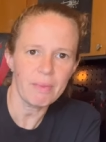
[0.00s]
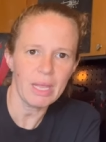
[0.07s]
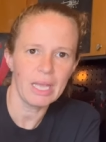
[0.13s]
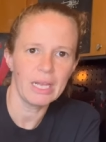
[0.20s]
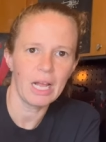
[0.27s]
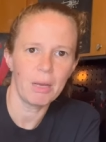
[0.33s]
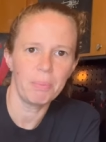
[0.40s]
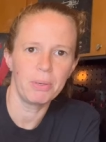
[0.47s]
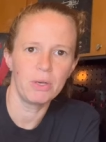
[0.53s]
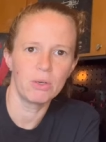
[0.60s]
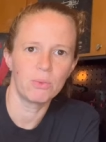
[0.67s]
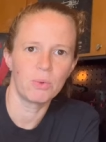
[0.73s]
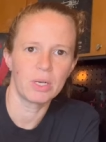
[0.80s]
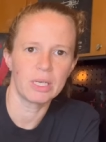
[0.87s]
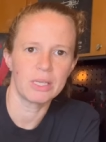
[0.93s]
And I
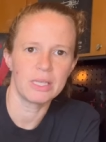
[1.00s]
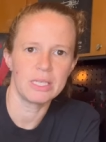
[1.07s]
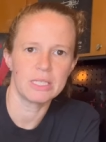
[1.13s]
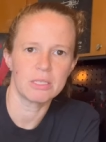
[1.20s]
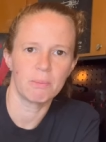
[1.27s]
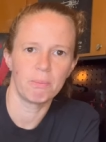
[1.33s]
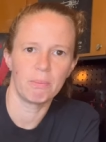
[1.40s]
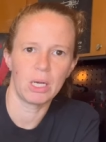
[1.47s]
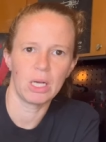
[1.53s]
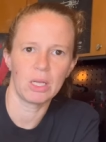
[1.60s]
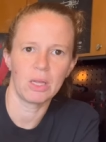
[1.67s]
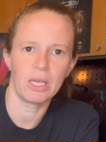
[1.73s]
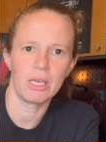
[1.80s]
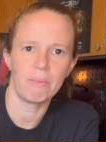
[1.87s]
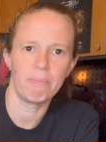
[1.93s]
put one of these
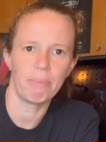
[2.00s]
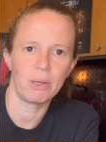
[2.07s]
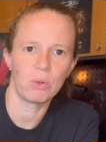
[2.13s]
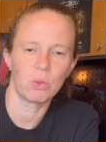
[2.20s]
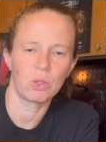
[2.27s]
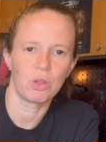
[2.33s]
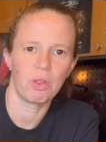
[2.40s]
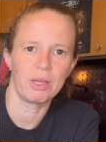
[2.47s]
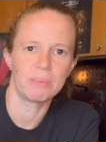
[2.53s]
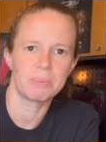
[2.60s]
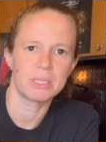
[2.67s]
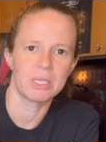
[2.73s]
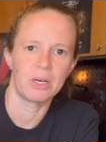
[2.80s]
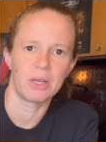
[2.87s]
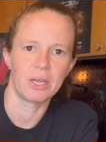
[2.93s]
MOLLE belt
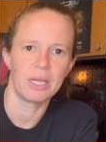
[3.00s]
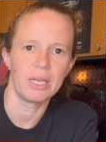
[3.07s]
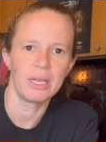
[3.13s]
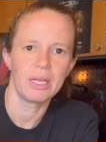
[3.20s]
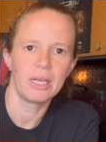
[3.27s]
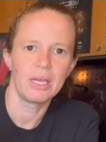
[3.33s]
clips on it.